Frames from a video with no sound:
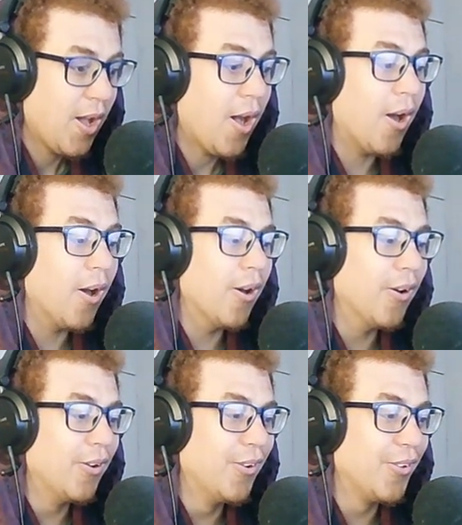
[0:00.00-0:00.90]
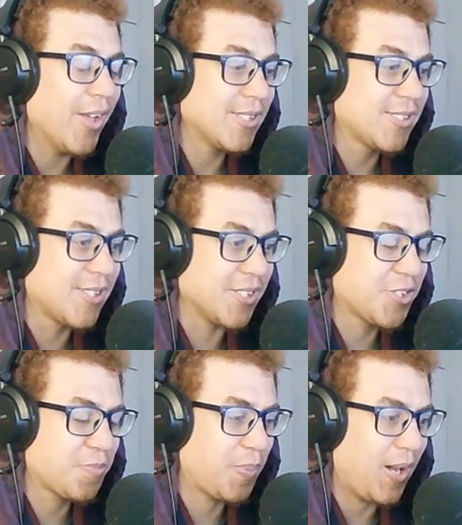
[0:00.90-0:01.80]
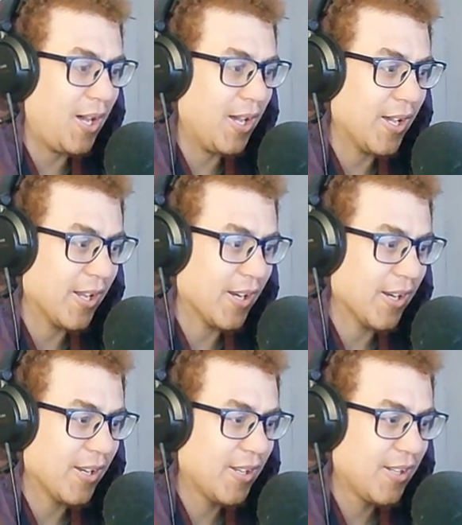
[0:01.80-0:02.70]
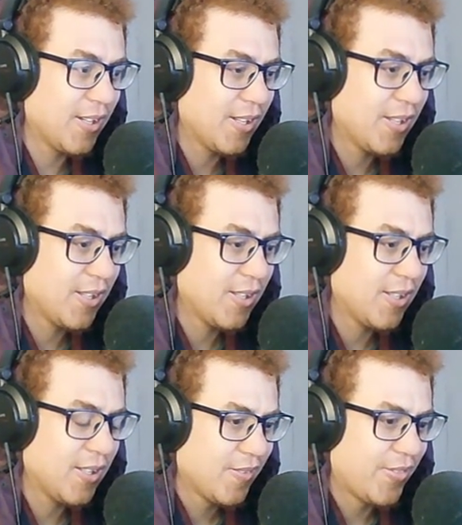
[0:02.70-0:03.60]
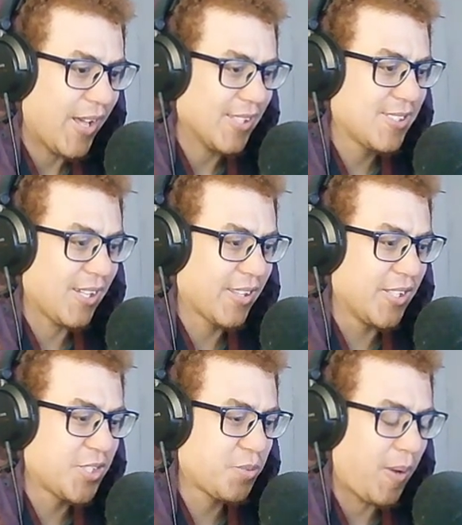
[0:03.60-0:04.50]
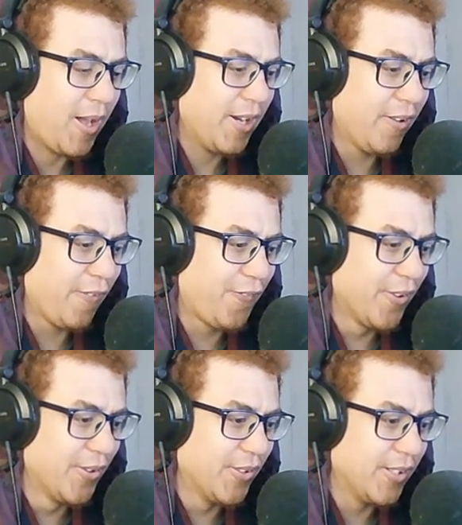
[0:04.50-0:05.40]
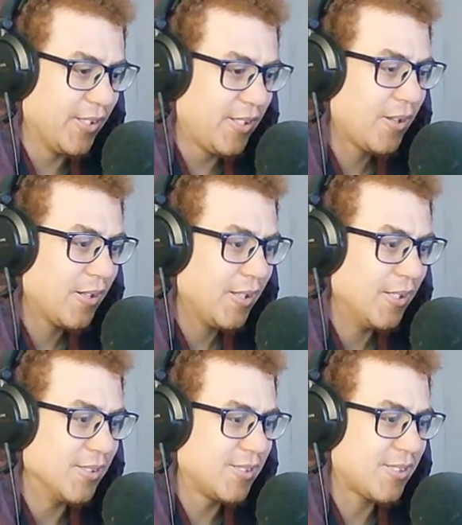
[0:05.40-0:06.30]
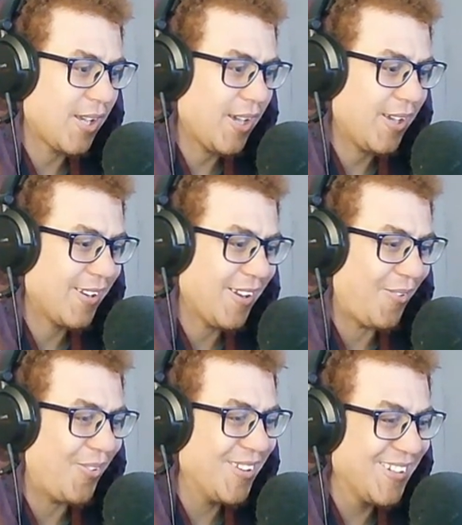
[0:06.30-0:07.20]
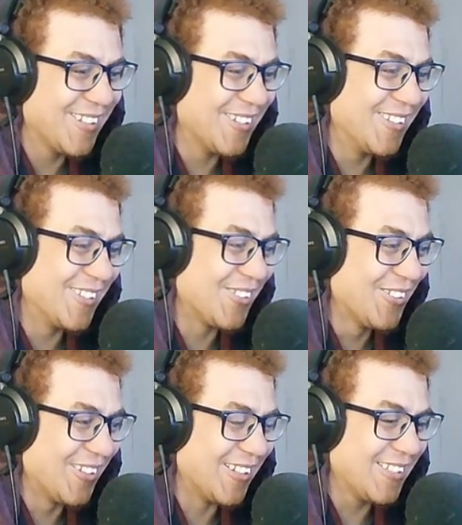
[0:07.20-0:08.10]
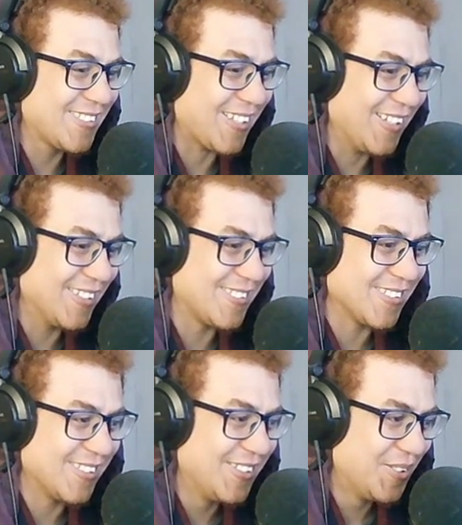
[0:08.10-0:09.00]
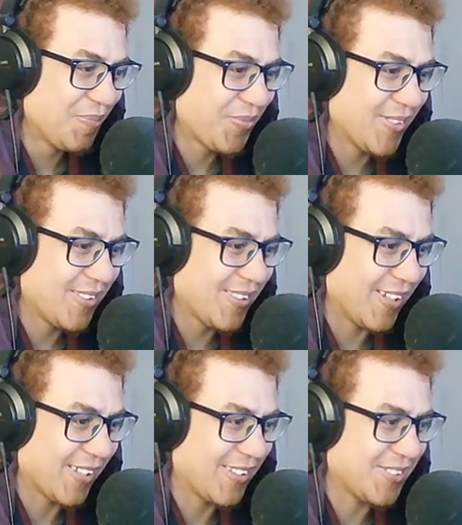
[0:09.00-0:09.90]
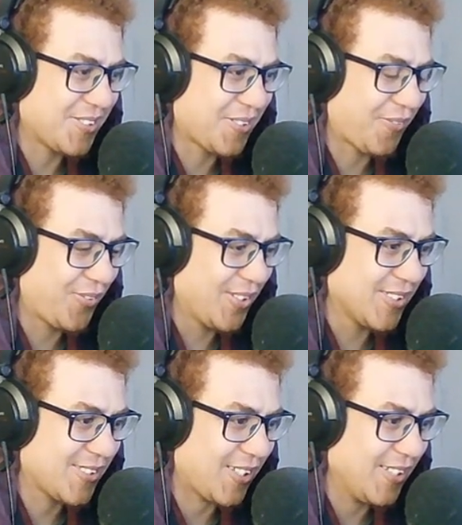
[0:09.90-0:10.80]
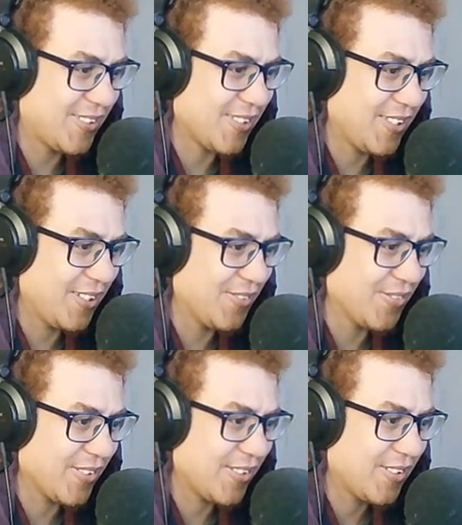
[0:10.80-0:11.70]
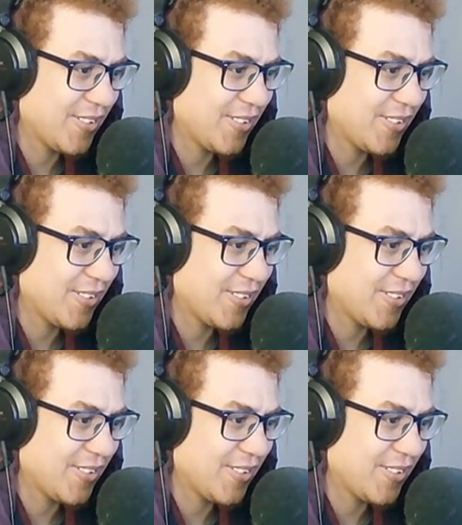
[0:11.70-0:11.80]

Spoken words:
Oh, that's the spine. That's like the spinal fluid. Insane. I wonder, dude, her Titan. Like, this is the first Titan ever.